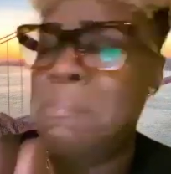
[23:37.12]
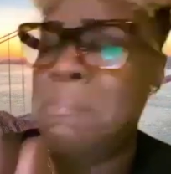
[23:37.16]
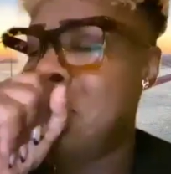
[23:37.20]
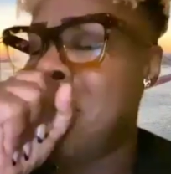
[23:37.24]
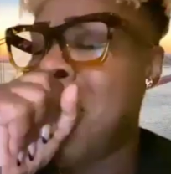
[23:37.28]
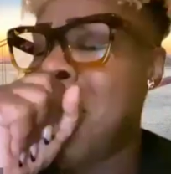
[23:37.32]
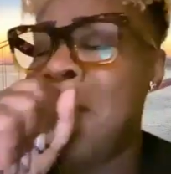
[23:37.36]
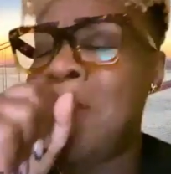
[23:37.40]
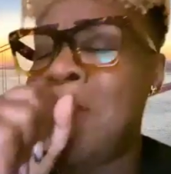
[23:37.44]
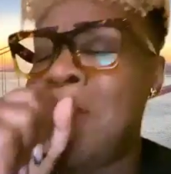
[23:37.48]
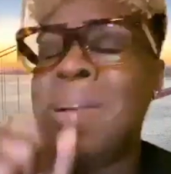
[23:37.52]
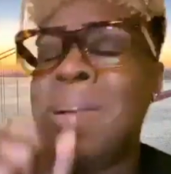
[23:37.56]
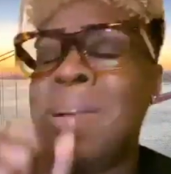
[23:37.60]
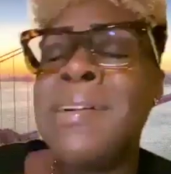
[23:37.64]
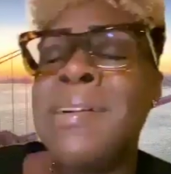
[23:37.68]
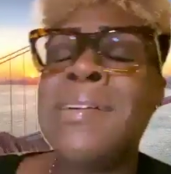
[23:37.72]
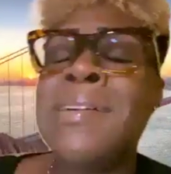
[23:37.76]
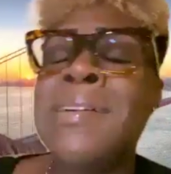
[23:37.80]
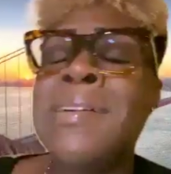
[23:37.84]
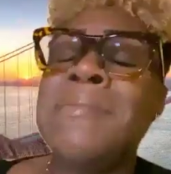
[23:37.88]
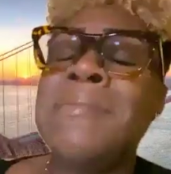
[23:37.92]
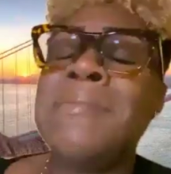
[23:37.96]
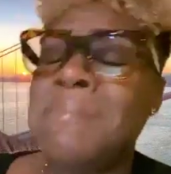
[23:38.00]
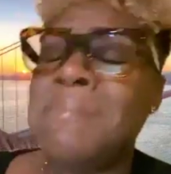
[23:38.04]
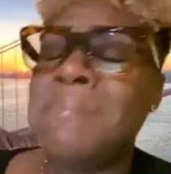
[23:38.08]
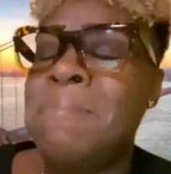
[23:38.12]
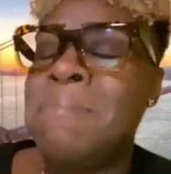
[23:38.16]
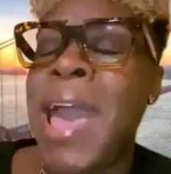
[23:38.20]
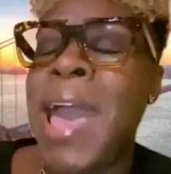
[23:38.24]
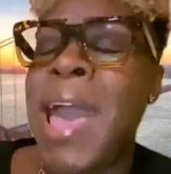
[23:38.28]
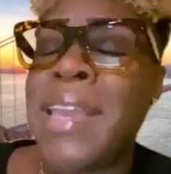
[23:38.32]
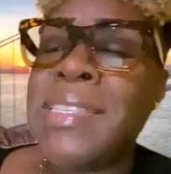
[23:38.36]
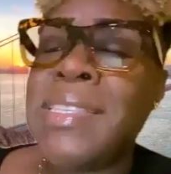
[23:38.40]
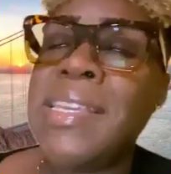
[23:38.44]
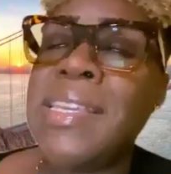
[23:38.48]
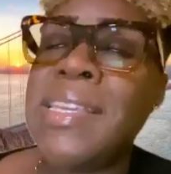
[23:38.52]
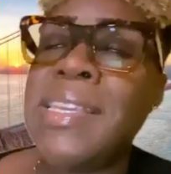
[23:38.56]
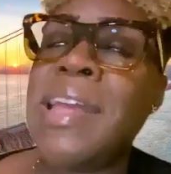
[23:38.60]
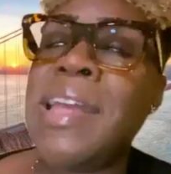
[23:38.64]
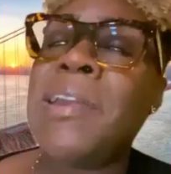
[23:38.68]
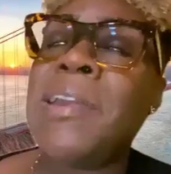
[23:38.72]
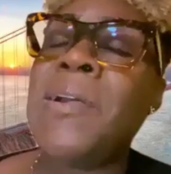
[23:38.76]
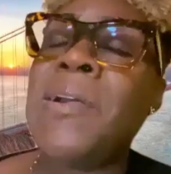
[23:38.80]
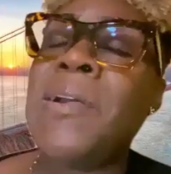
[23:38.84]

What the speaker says: Mama Maxine. I